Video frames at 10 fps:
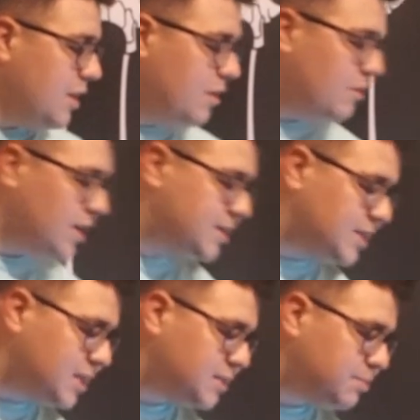what's
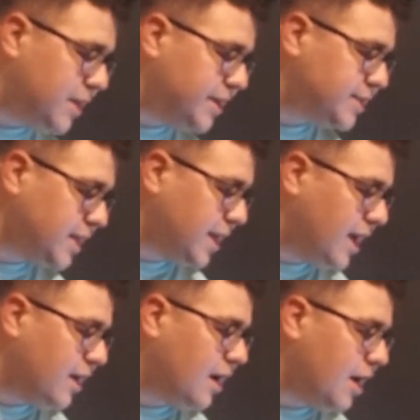this place
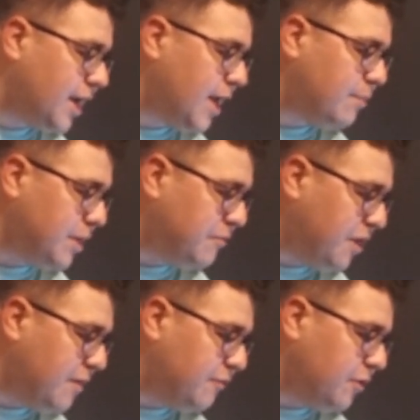again? God, I can't believe
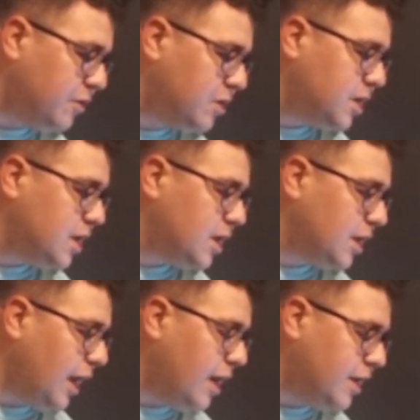I
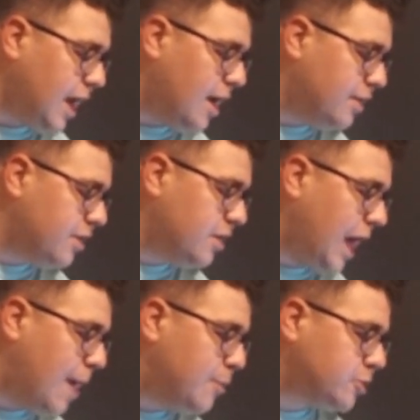forgot. Yeah, the
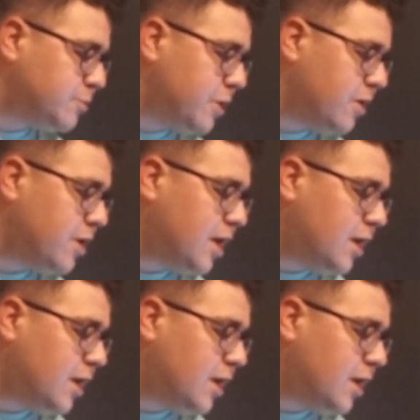Labosphere.